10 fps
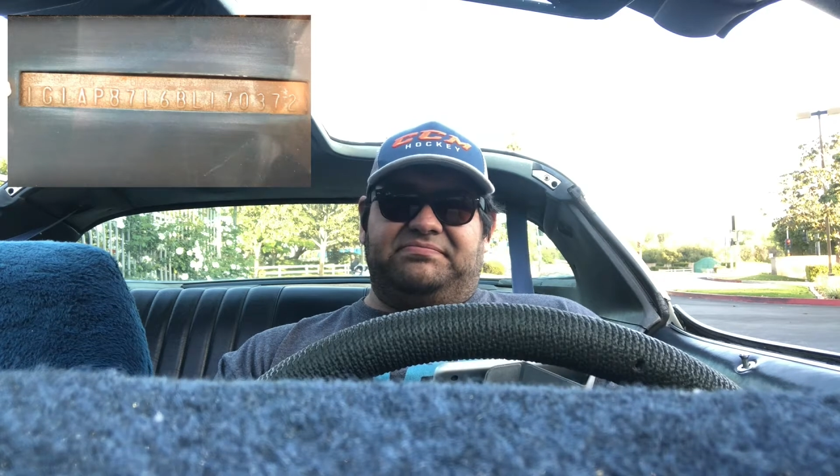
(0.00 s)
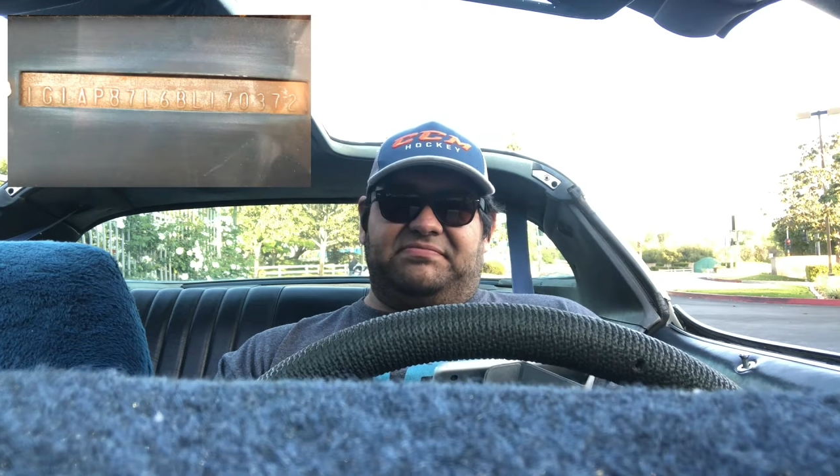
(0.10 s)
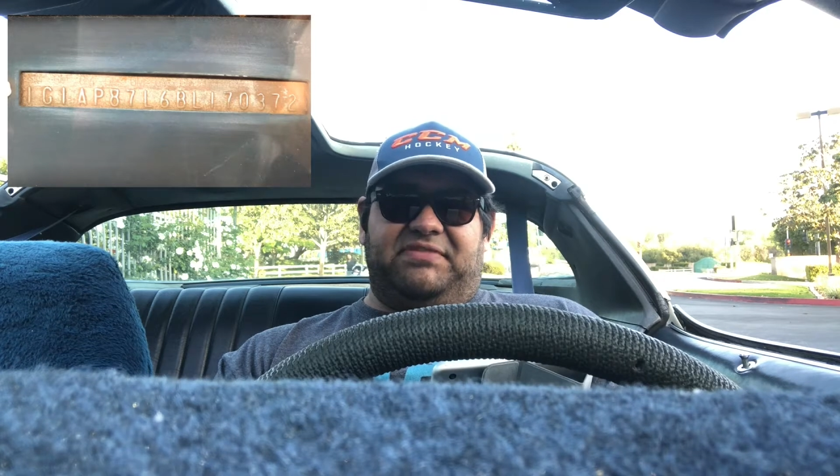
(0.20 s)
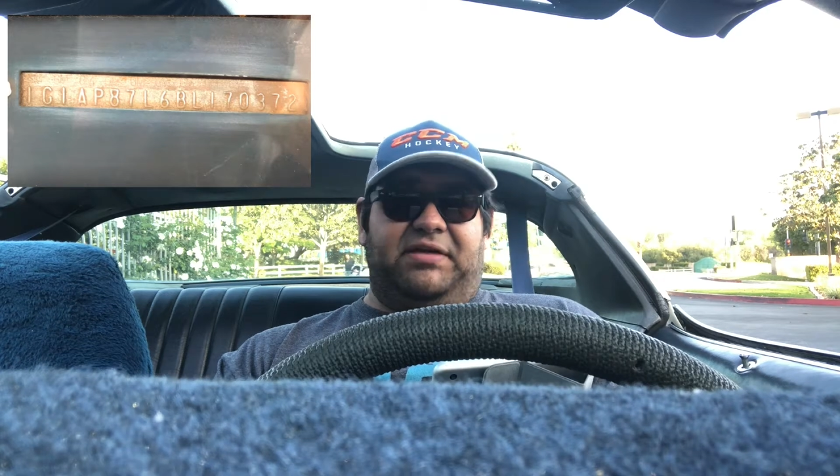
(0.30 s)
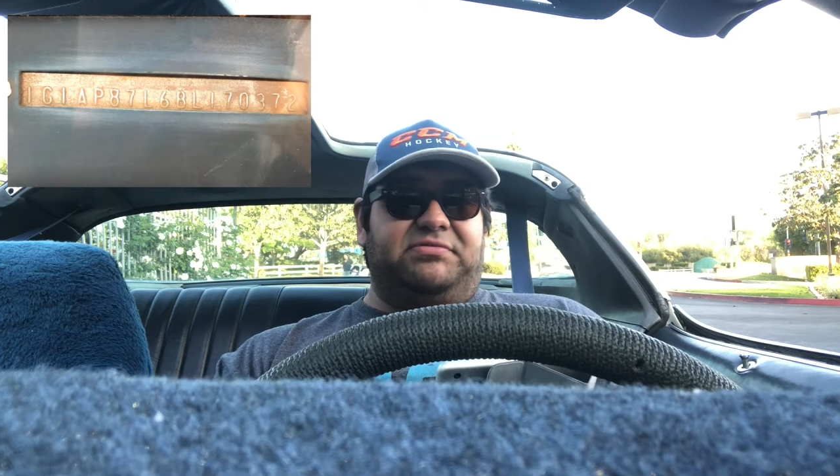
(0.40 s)

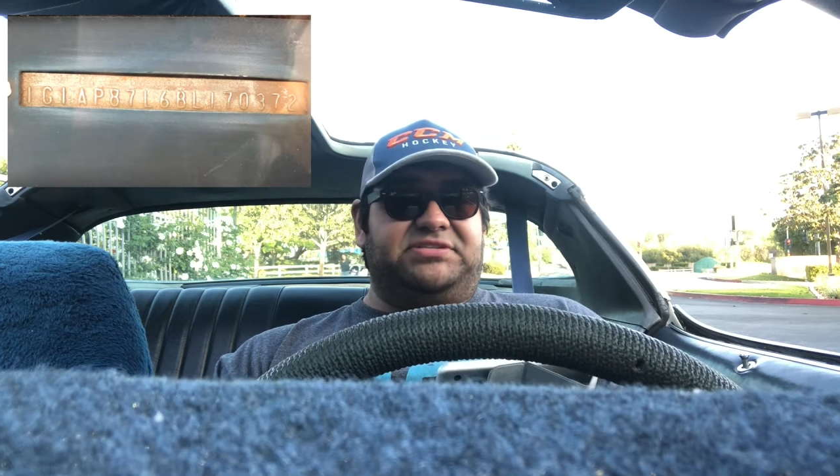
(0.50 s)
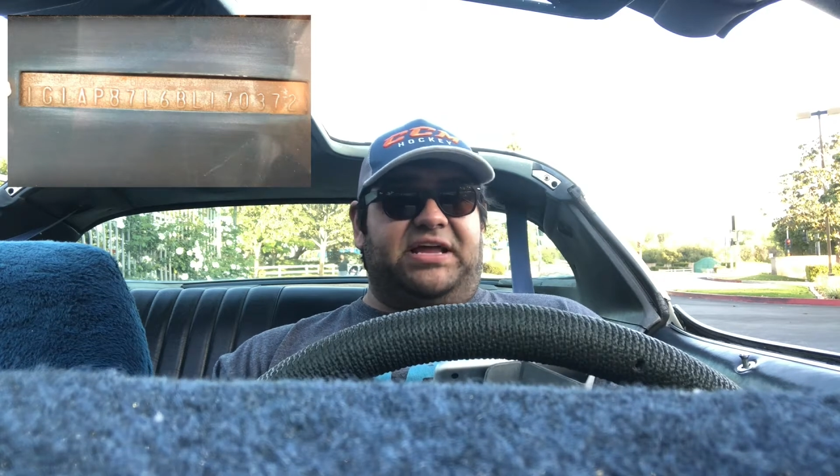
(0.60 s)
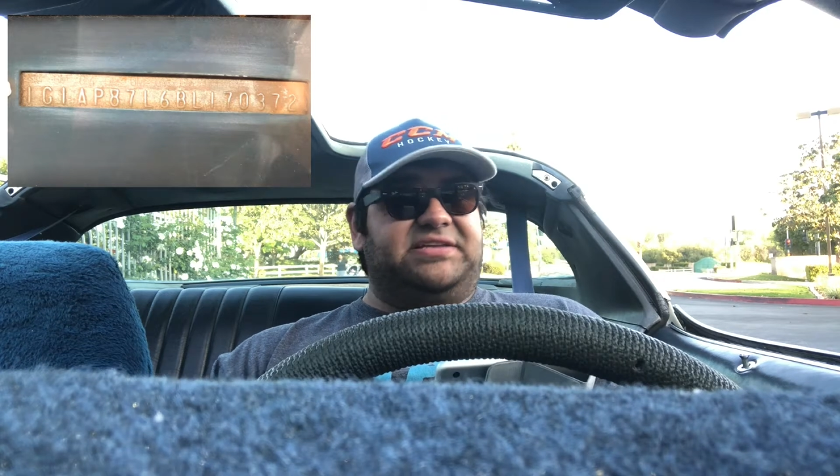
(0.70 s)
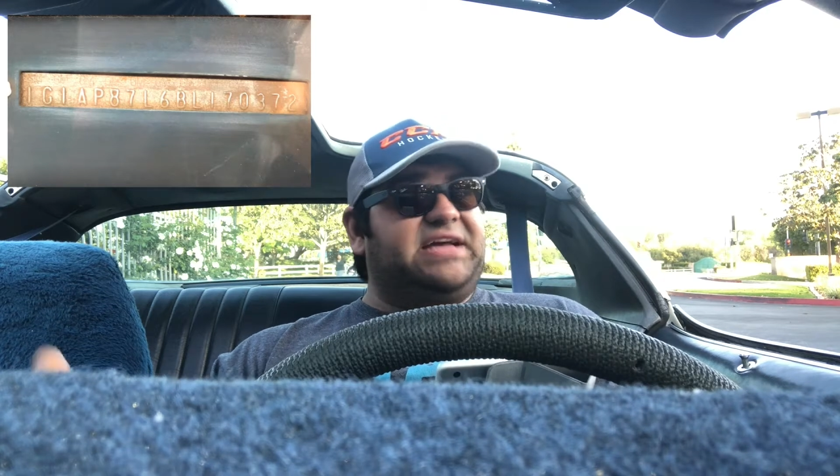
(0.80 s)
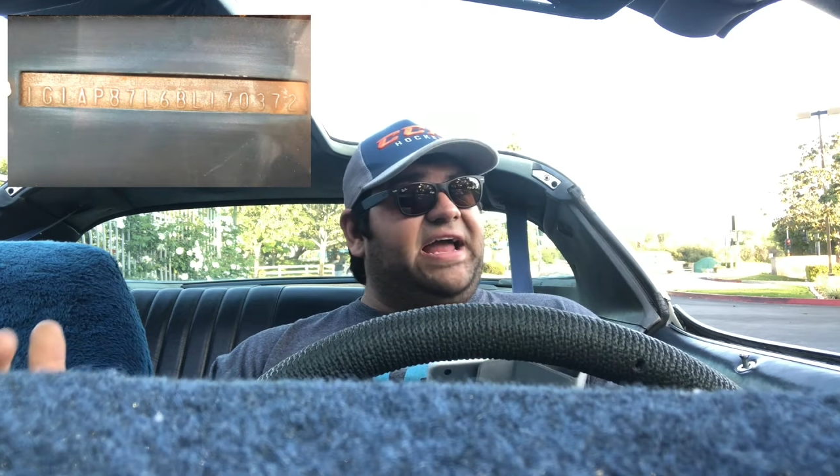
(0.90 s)
If anyone's
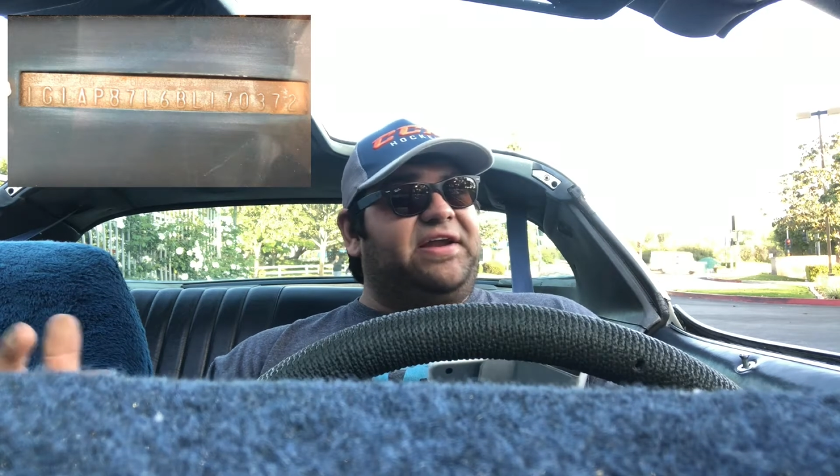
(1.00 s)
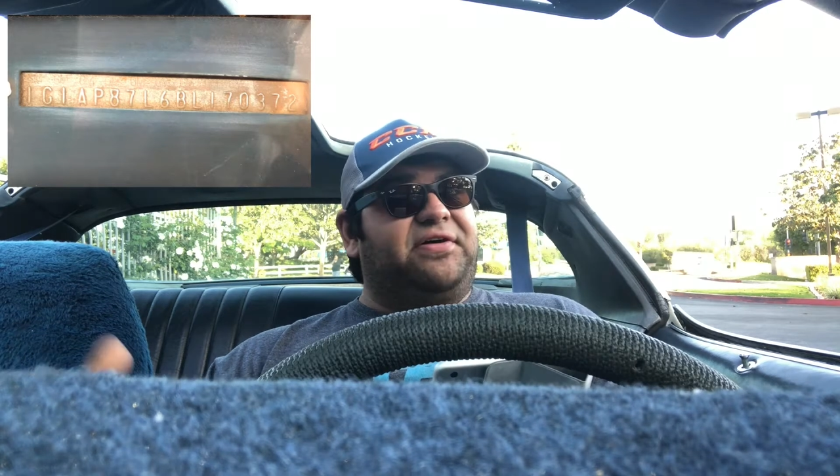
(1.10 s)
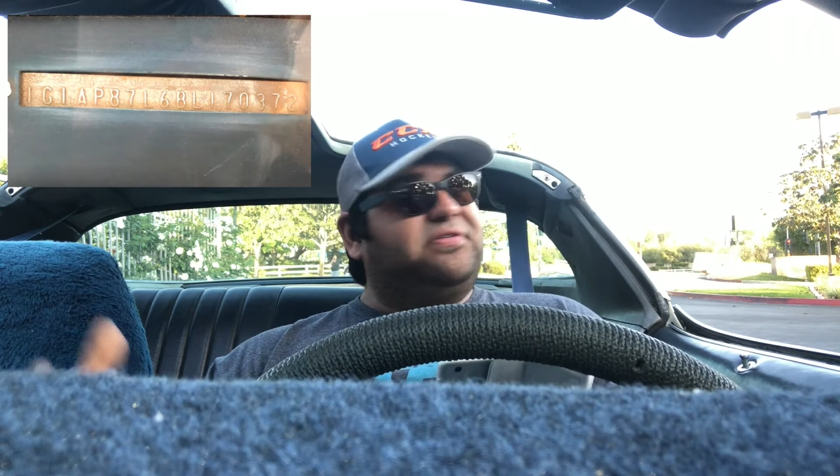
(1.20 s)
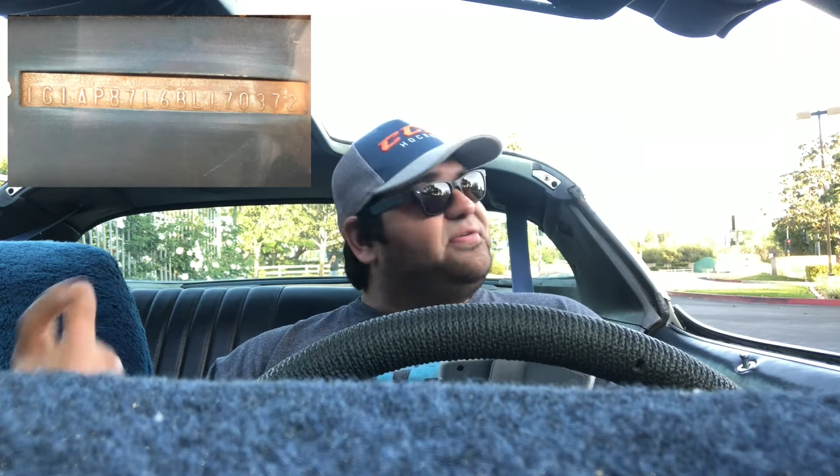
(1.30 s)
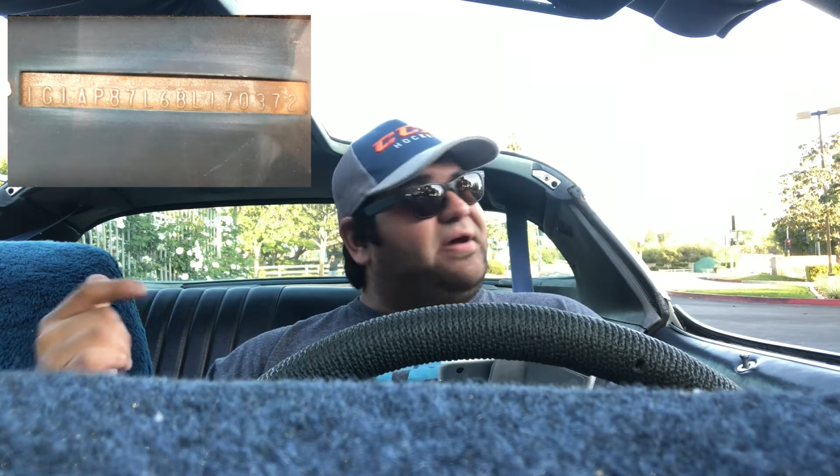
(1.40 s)
got a
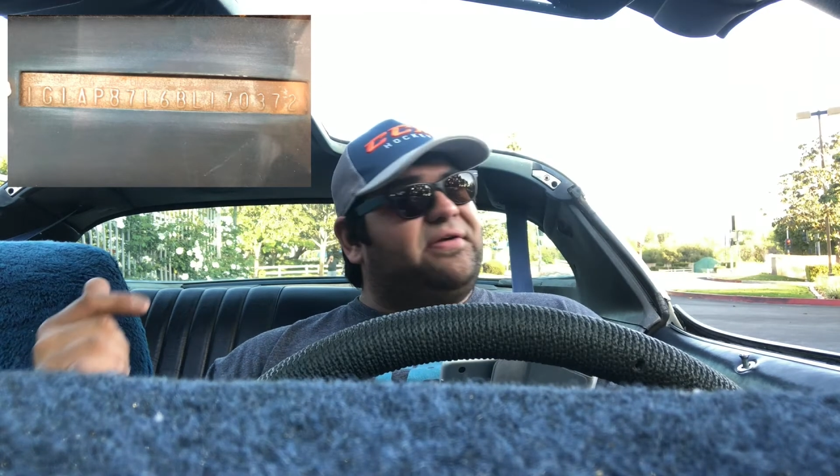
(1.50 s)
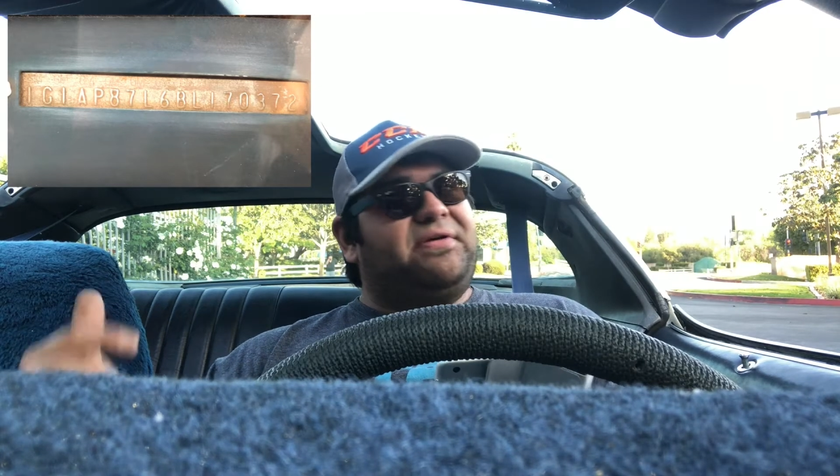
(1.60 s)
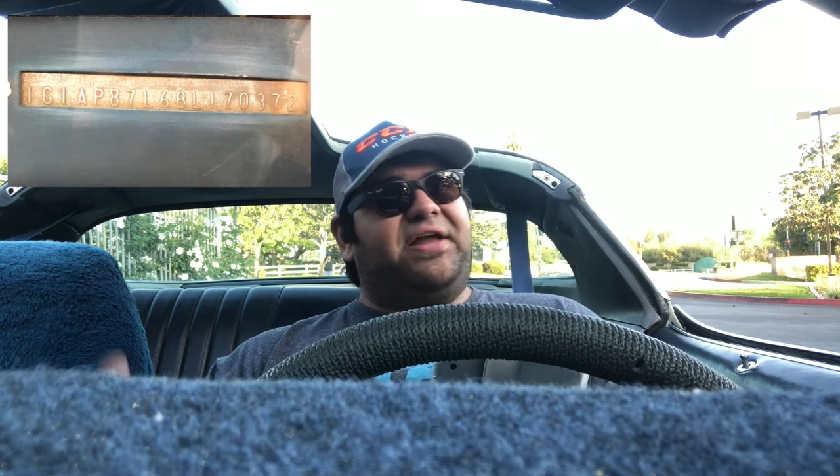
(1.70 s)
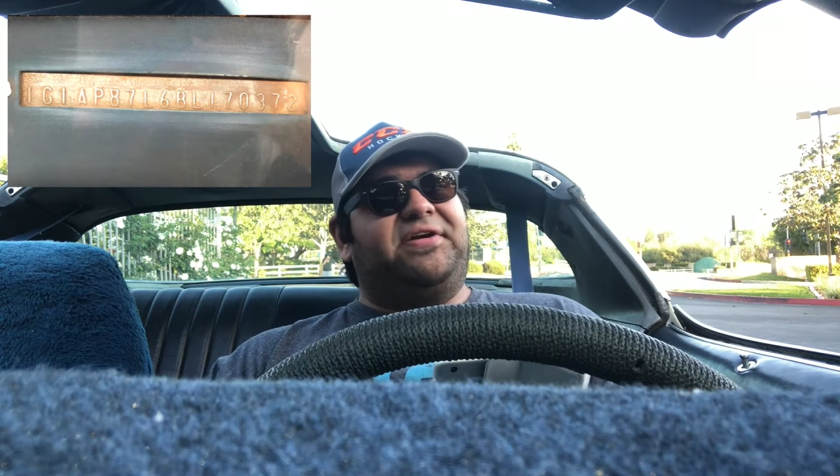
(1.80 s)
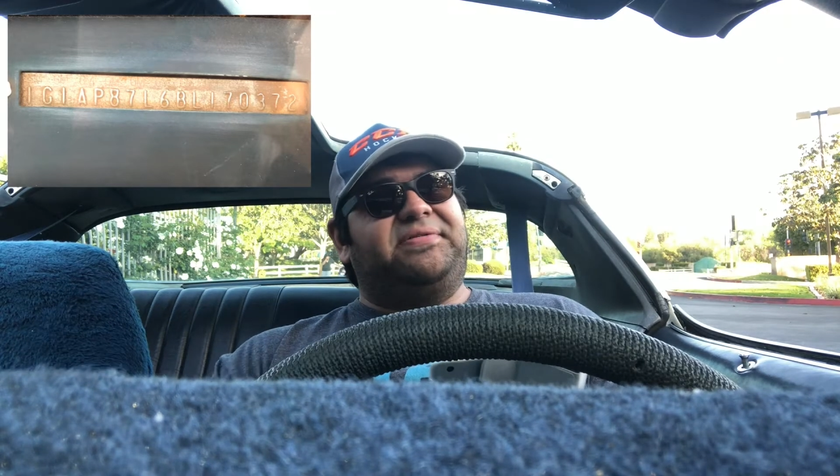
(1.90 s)
dyno and you want to
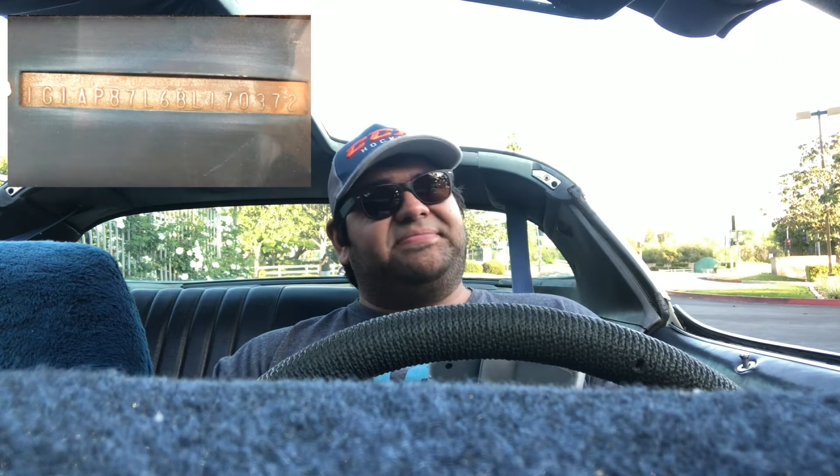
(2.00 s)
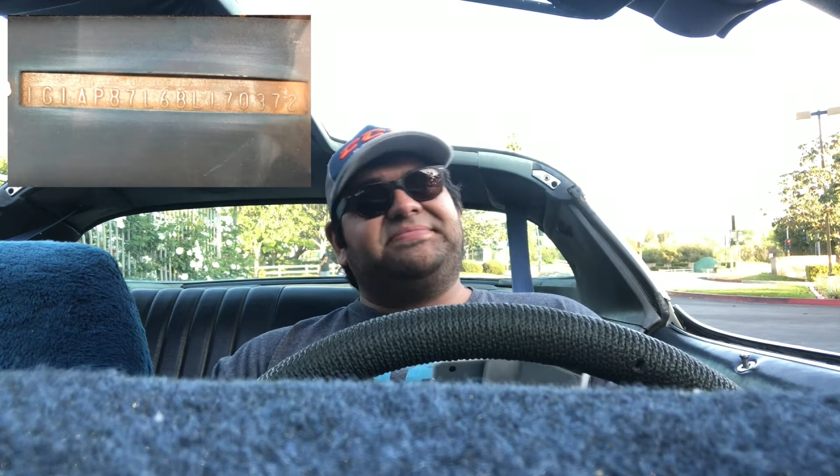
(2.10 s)
run her,